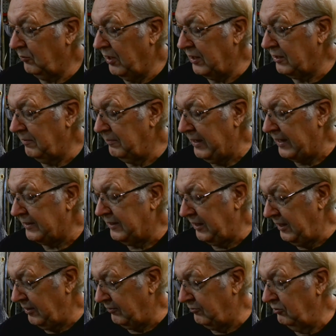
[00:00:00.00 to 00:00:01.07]
walking back to
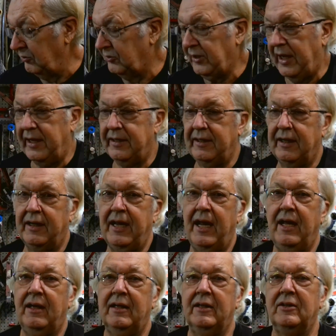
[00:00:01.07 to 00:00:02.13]
get a croissant, and the
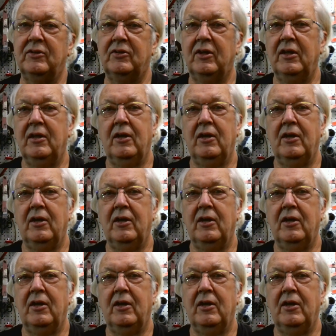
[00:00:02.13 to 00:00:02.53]
gal is